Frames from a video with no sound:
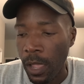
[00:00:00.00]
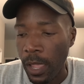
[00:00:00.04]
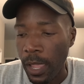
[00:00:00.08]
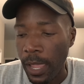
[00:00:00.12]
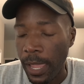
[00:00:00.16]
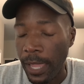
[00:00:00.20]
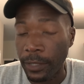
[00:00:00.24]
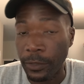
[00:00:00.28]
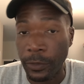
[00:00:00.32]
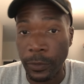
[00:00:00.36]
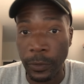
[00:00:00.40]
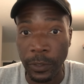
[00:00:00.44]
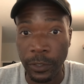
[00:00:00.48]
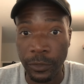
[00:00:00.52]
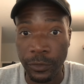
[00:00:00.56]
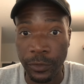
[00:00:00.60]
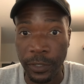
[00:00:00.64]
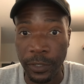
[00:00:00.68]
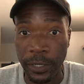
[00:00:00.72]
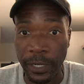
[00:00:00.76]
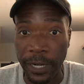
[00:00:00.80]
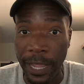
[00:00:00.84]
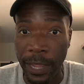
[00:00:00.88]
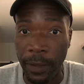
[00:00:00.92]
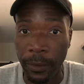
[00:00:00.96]
And two hundred
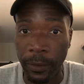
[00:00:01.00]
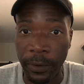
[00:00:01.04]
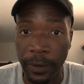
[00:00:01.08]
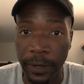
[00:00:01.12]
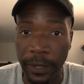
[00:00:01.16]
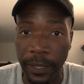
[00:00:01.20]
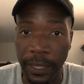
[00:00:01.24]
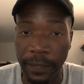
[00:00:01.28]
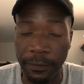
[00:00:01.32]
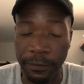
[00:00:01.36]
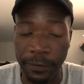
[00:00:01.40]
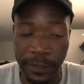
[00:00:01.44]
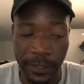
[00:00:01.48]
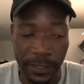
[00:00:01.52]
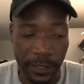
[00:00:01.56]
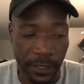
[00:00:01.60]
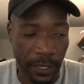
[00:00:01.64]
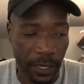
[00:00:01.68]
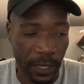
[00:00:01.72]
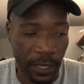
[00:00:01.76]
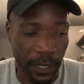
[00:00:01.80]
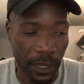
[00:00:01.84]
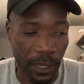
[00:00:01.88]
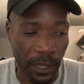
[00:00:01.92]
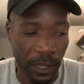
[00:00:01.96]
dollars an hour if it's
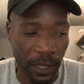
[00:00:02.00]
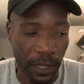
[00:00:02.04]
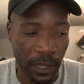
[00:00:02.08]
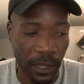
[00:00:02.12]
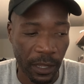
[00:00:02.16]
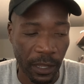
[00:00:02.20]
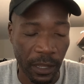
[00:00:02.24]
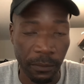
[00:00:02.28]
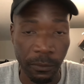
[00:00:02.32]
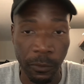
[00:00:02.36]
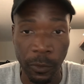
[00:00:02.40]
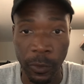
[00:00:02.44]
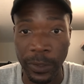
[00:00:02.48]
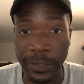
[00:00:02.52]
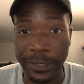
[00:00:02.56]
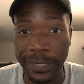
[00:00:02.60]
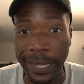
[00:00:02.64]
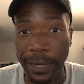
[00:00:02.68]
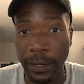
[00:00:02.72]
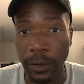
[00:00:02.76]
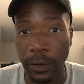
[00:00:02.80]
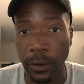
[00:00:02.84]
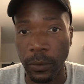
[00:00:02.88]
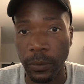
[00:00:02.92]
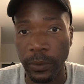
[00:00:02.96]
uh, a more
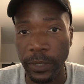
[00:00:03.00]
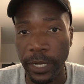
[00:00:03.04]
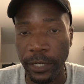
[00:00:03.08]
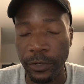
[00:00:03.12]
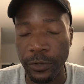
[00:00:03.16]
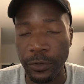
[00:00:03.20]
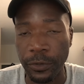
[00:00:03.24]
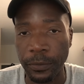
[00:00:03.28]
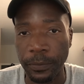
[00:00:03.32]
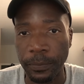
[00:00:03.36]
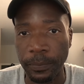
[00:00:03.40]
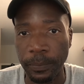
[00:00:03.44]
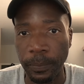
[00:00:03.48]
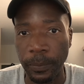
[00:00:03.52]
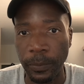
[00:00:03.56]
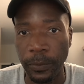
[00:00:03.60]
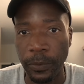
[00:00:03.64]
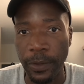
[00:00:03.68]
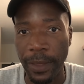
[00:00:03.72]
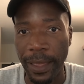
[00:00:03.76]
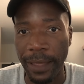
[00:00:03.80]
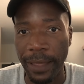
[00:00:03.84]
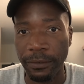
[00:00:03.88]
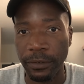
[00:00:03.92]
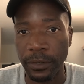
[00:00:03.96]
technical nature.
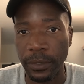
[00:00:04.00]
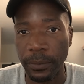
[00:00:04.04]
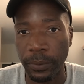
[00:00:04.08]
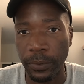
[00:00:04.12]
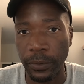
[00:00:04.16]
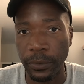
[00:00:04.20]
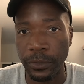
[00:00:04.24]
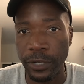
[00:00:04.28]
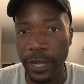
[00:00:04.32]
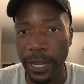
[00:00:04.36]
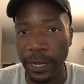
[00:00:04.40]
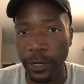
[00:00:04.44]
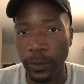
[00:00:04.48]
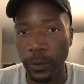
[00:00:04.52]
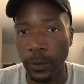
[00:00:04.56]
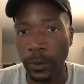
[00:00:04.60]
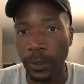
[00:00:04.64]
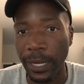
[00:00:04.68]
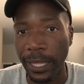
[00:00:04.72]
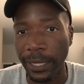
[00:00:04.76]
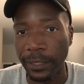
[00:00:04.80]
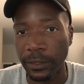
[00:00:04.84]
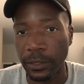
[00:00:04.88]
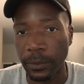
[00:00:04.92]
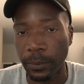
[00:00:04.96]
You have a project you would
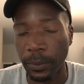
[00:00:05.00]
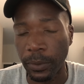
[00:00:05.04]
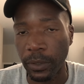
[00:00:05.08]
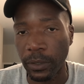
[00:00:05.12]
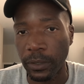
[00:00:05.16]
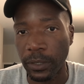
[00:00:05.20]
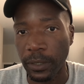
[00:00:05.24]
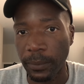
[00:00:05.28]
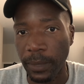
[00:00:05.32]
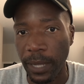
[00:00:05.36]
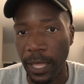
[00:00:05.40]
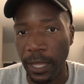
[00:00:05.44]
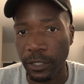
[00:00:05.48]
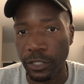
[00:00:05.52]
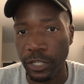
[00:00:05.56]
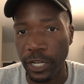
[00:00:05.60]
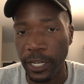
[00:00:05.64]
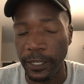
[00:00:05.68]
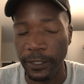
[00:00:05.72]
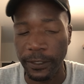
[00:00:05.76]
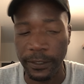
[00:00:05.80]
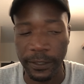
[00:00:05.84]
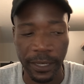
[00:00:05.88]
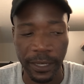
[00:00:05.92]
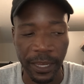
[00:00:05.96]
like to put on the
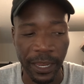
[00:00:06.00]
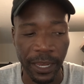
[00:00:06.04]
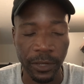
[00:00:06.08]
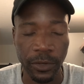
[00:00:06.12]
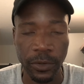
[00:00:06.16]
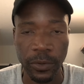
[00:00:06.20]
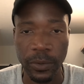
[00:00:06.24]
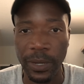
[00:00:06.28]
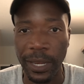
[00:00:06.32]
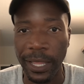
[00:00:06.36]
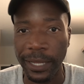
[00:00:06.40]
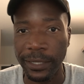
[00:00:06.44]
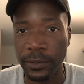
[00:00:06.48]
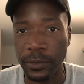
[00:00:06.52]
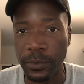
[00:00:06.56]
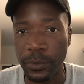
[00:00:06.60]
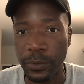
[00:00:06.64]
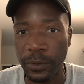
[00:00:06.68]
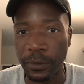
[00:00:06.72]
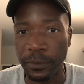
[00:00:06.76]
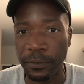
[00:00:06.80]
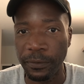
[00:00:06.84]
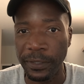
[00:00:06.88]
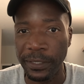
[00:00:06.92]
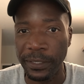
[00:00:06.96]
blockchain and you'd like to
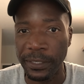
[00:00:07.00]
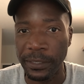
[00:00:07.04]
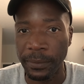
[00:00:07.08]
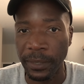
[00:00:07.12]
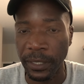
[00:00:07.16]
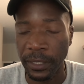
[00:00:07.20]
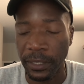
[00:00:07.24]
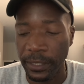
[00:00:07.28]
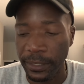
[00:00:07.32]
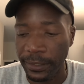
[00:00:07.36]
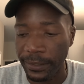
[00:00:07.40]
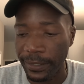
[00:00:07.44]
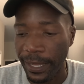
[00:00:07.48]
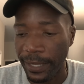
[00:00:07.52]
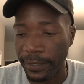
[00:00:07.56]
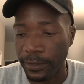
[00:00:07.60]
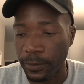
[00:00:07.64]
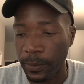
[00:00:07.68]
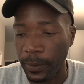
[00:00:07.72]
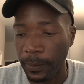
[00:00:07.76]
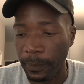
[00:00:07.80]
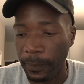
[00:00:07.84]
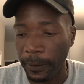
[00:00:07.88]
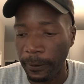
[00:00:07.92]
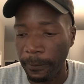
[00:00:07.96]
do a feasibility test
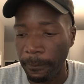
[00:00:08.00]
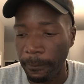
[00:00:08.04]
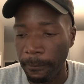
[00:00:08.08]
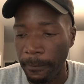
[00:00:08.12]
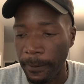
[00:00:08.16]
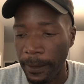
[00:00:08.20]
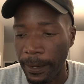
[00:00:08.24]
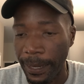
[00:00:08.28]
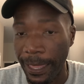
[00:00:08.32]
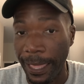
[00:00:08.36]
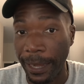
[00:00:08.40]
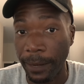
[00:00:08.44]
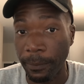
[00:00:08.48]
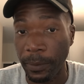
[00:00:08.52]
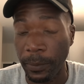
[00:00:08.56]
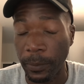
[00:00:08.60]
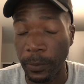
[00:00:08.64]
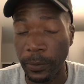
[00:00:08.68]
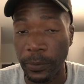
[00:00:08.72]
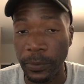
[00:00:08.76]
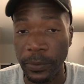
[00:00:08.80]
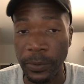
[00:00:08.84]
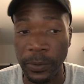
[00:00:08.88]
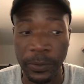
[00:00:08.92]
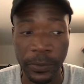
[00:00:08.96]
with me. A lot of people
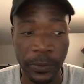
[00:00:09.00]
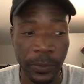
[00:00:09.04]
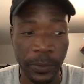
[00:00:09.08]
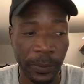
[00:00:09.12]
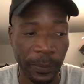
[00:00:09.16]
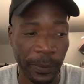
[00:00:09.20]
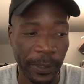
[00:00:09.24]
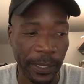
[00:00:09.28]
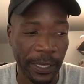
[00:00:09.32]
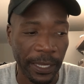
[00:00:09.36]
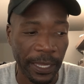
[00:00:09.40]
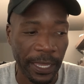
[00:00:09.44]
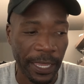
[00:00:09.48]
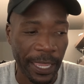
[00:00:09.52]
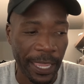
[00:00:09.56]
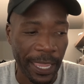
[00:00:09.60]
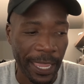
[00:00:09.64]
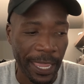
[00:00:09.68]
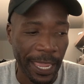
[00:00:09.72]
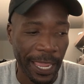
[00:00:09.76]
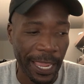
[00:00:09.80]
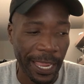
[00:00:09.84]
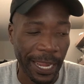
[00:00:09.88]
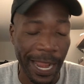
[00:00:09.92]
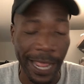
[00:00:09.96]
do those with me.
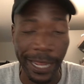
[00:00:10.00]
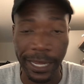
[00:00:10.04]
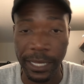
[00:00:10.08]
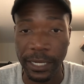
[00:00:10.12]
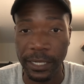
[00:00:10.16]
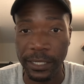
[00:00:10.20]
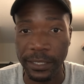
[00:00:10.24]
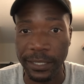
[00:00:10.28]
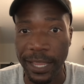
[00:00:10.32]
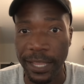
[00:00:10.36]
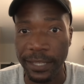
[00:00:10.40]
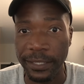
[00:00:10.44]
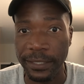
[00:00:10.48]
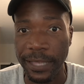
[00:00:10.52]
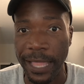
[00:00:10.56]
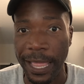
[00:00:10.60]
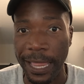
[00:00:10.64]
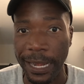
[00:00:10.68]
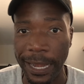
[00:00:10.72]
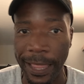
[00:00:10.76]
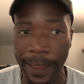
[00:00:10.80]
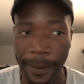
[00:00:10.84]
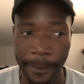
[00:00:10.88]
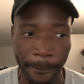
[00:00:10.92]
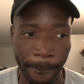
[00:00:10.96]
And I could attest
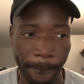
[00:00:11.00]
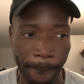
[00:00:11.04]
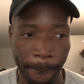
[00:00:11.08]
that, like,